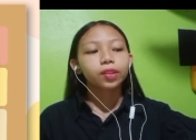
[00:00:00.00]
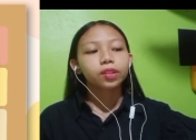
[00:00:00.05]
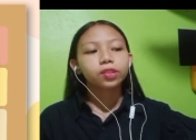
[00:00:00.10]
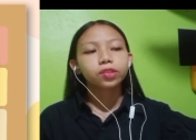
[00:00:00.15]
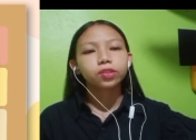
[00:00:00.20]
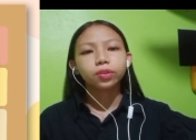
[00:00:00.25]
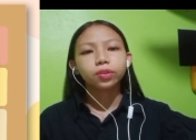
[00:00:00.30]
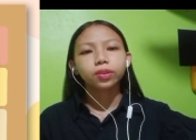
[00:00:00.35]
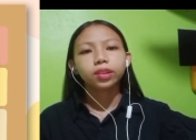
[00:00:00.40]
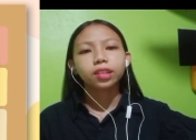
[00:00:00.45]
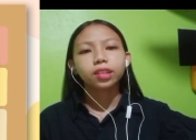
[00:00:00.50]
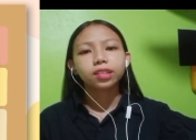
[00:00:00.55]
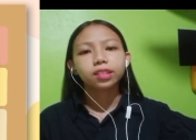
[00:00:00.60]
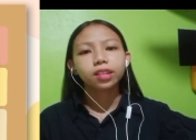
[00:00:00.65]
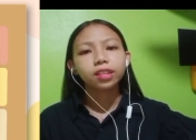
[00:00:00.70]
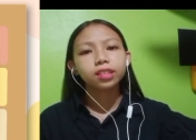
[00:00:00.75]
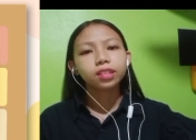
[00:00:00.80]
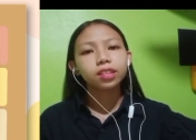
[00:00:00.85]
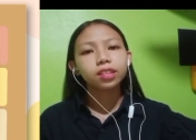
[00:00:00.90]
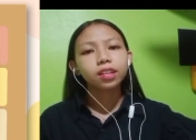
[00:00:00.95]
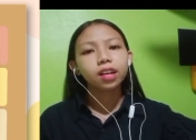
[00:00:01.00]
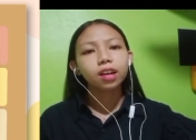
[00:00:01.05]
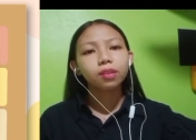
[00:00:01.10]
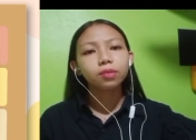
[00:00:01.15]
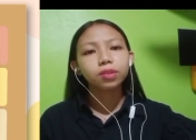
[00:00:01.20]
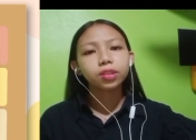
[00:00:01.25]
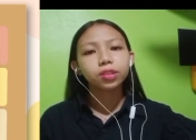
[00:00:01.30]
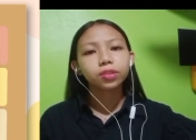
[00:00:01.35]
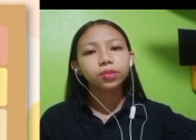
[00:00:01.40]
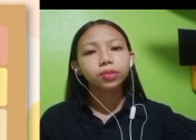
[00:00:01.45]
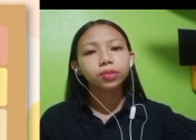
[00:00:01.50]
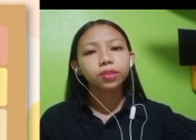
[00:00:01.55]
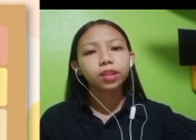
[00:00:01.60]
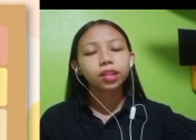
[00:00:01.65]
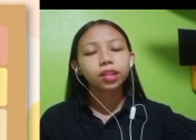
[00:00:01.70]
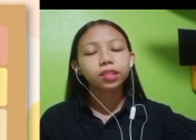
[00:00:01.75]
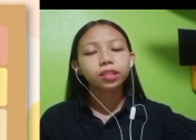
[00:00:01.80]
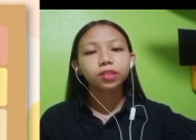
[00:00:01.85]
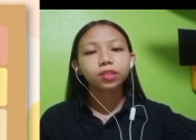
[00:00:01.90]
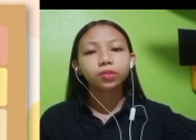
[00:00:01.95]
So in assessing our
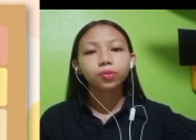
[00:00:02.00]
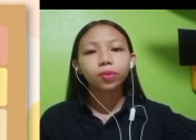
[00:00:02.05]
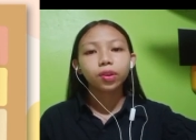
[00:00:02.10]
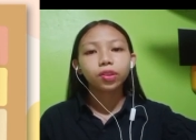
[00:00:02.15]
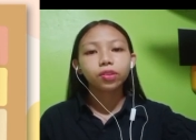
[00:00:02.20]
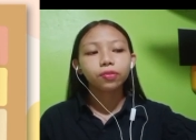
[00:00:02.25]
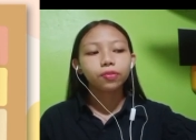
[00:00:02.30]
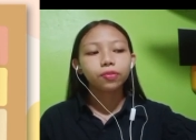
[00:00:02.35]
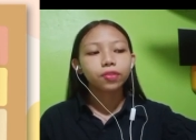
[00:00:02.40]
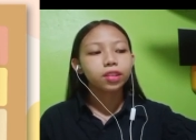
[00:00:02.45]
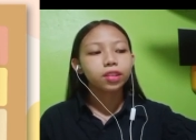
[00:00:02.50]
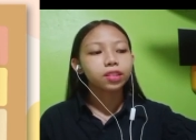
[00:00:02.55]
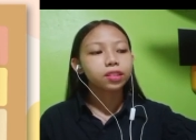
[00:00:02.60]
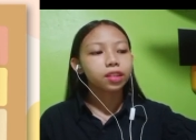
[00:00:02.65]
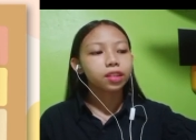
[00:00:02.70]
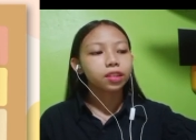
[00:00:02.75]
students in 21st